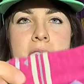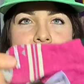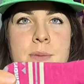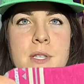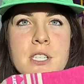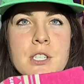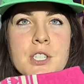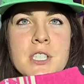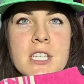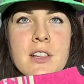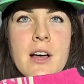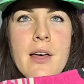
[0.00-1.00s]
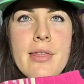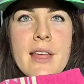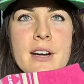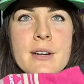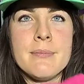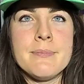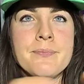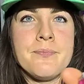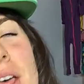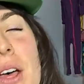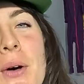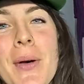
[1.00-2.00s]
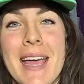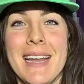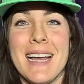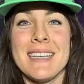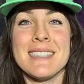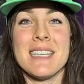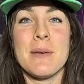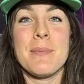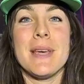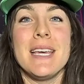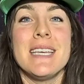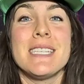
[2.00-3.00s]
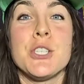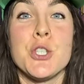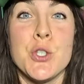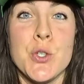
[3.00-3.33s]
These ones are just a lot thinner. Okay, next up is